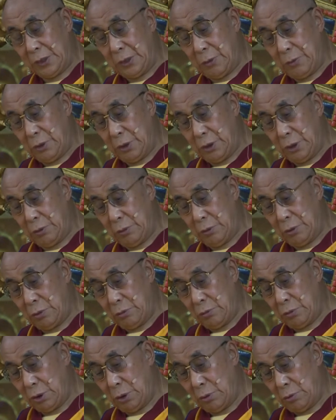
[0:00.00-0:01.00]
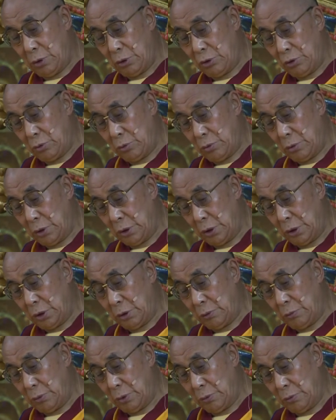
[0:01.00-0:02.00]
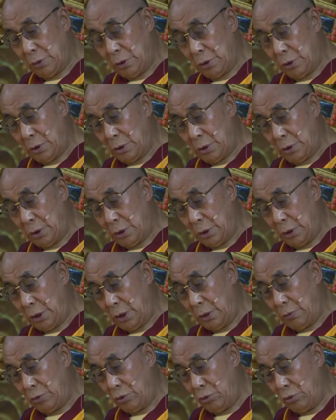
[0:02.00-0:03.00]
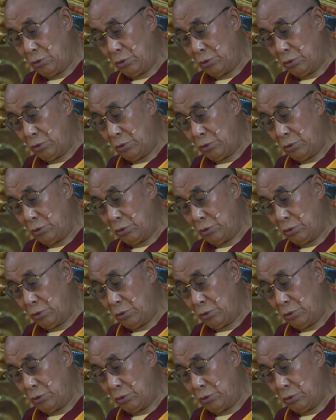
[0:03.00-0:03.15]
This is 2 points. Transition, the actual explanation.